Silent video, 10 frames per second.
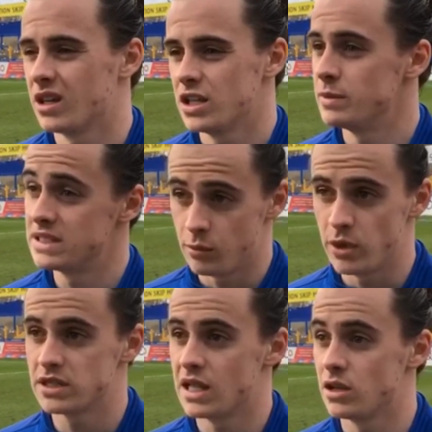it's been 10
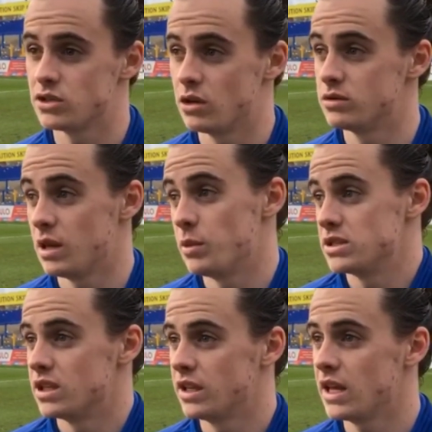weeks now, so 10
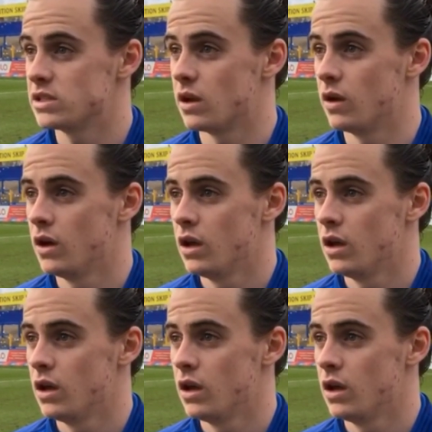weeks of the day, so